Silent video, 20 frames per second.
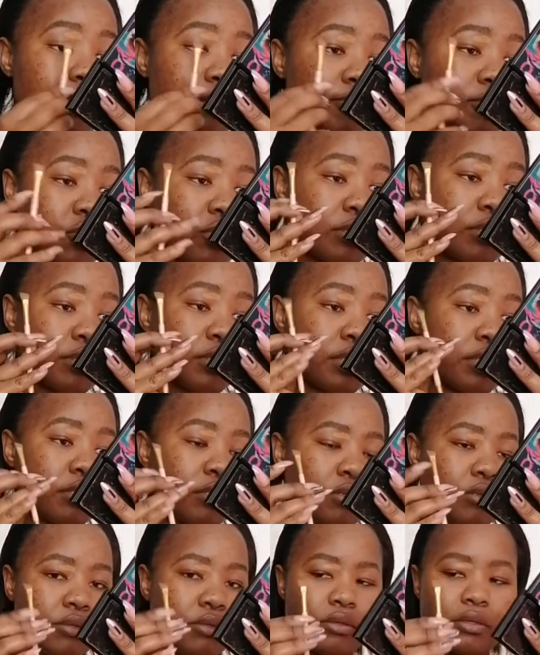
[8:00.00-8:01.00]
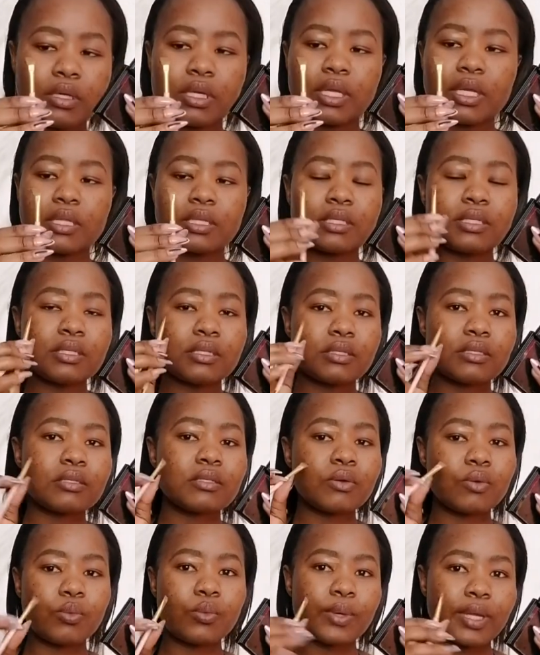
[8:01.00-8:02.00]
I'm just gonna do, okay, this is
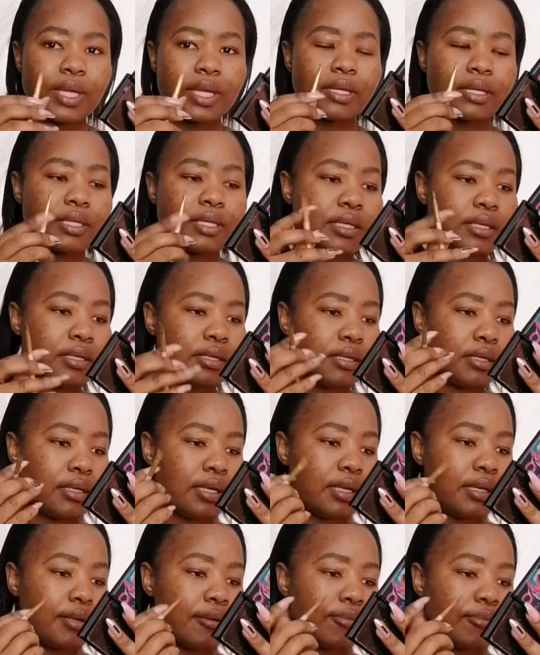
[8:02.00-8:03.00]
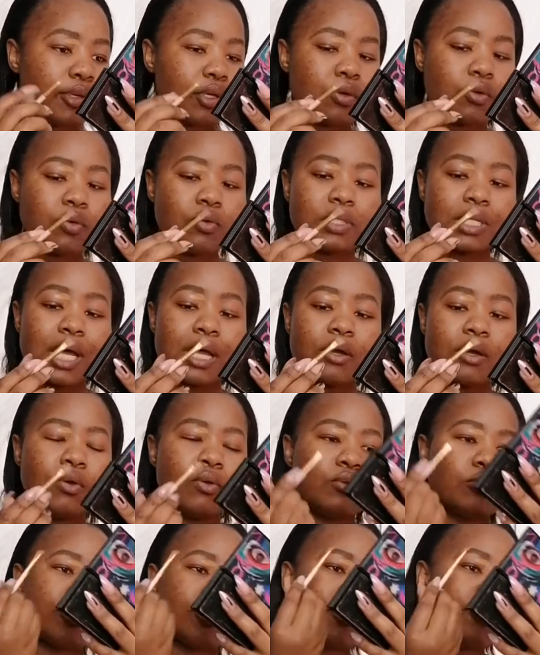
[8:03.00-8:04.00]
so weird because I
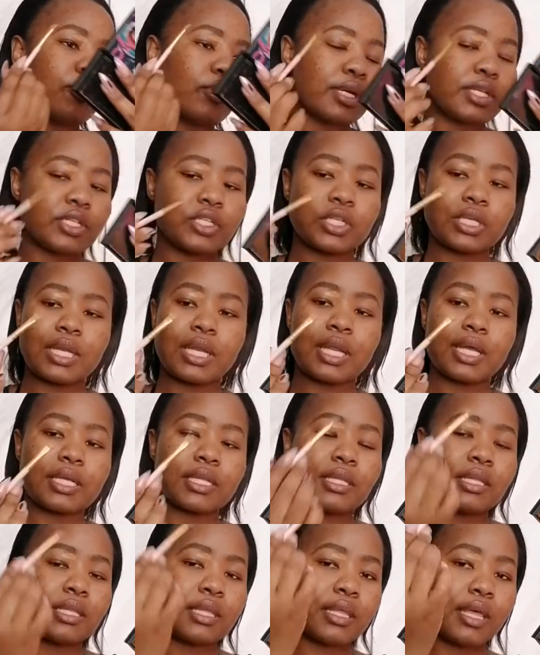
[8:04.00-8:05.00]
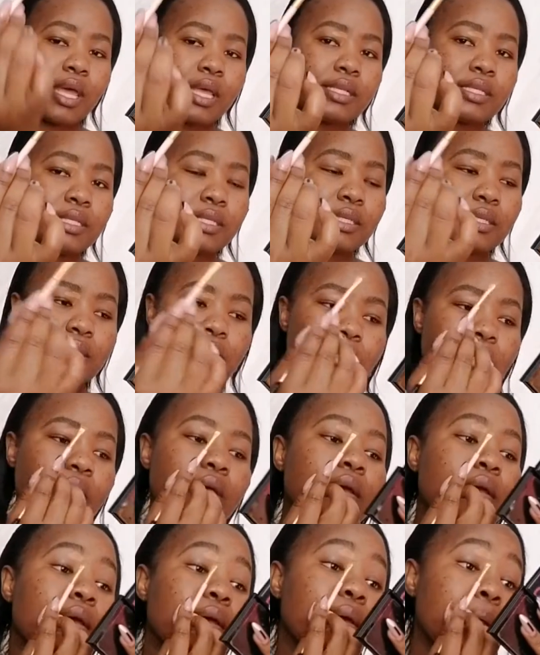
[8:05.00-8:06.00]
hold my brush like this,
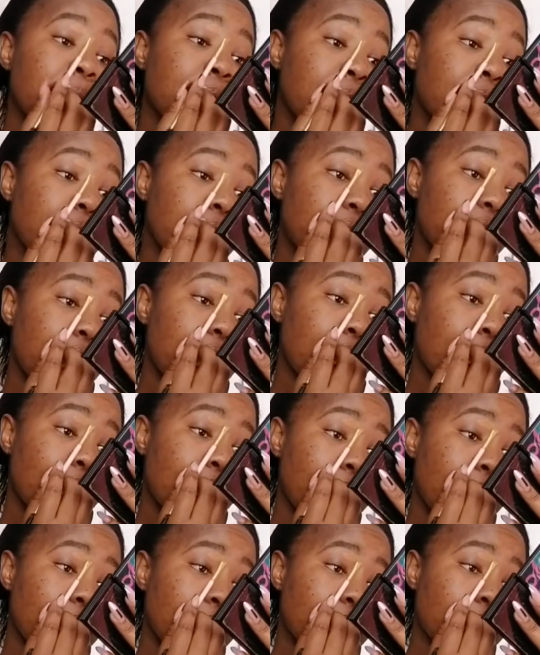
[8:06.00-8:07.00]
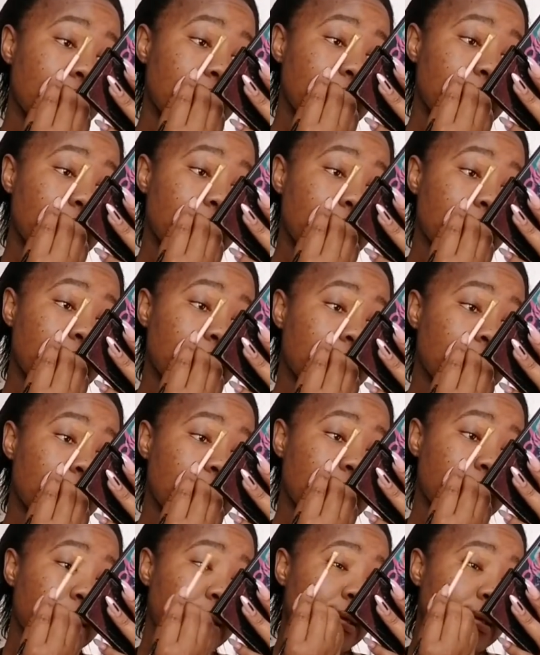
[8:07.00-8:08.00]
and then
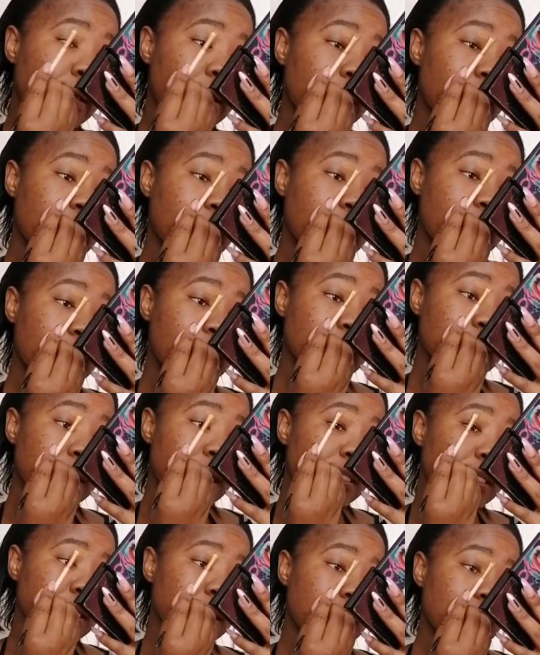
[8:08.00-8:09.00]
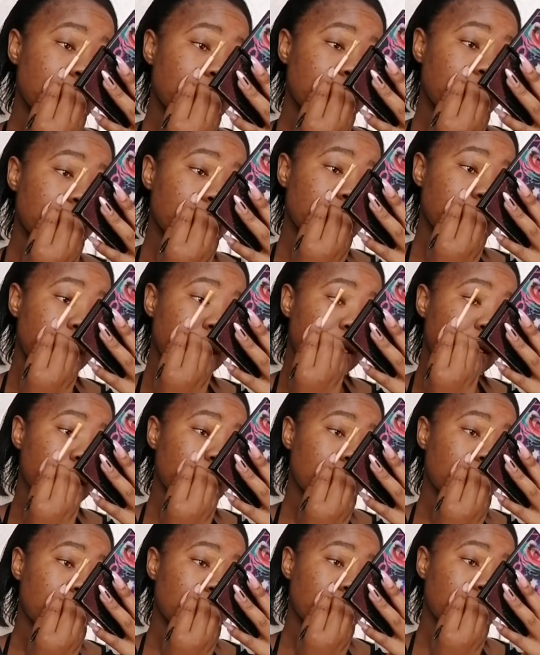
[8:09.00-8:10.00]
guys, I just kind of feel
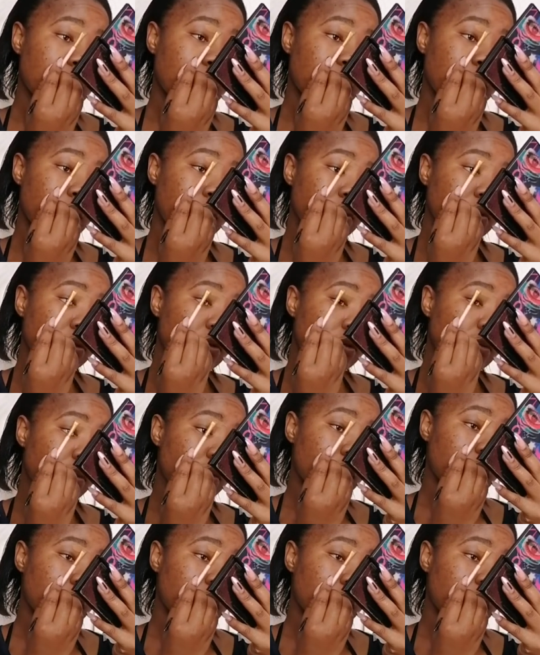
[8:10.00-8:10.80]
like you can hold your